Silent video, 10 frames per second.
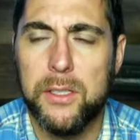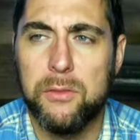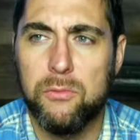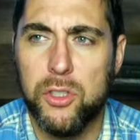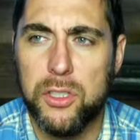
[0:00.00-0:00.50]

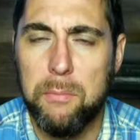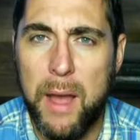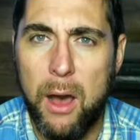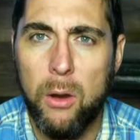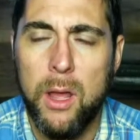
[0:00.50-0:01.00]
This is just
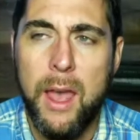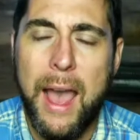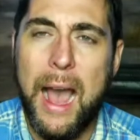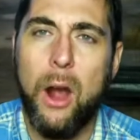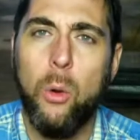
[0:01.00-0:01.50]
about
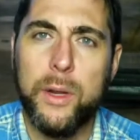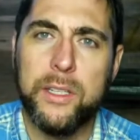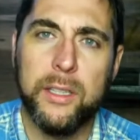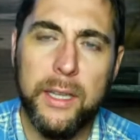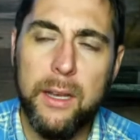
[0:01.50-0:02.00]
how are
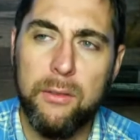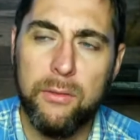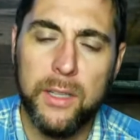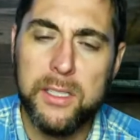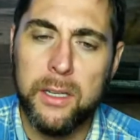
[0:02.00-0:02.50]
we to
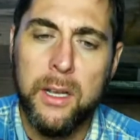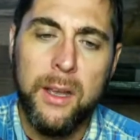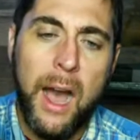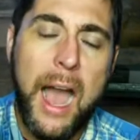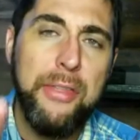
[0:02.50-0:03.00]
live. Listen,
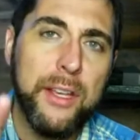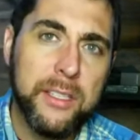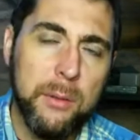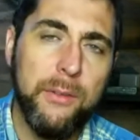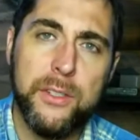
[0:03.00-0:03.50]
I
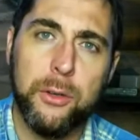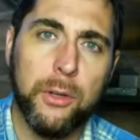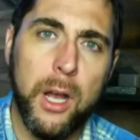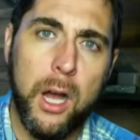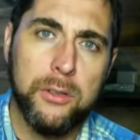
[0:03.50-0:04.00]
think some of it's
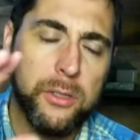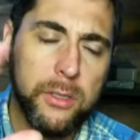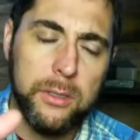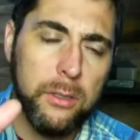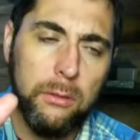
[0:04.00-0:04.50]
your own
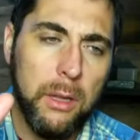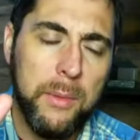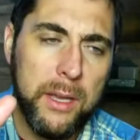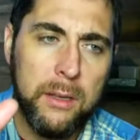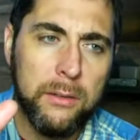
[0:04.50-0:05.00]
conscience. And don't
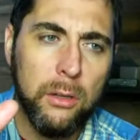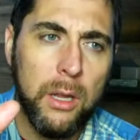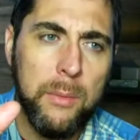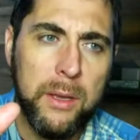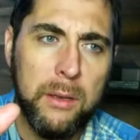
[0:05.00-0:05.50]
let
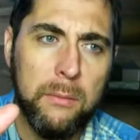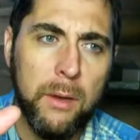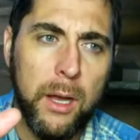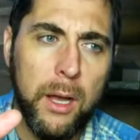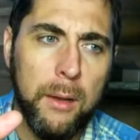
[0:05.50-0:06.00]
me